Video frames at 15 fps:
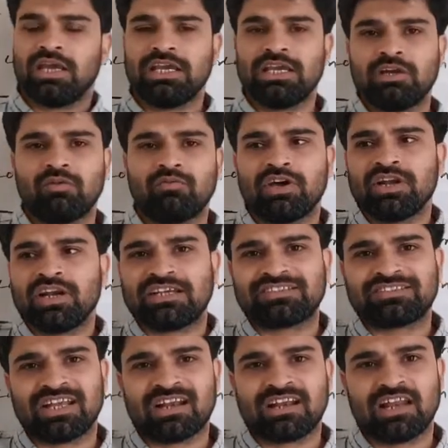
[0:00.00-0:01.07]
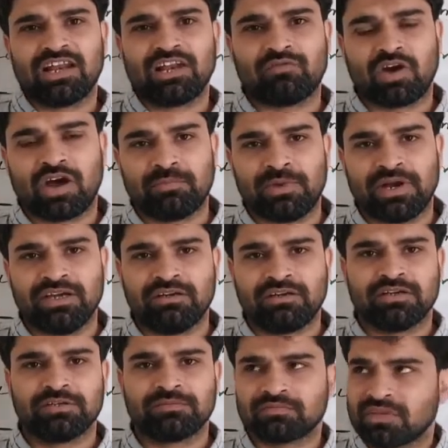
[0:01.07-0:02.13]
in our external
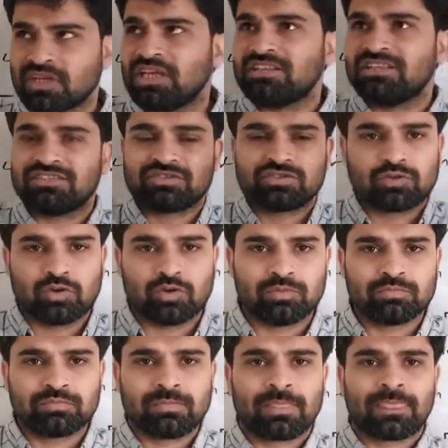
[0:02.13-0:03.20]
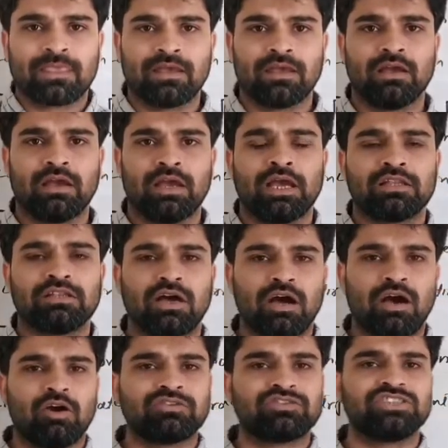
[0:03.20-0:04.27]
environment, in this room, the
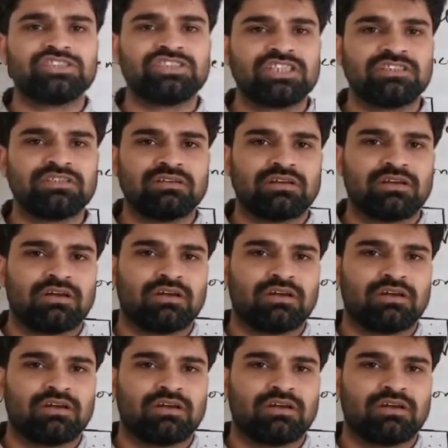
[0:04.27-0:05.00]
oxygen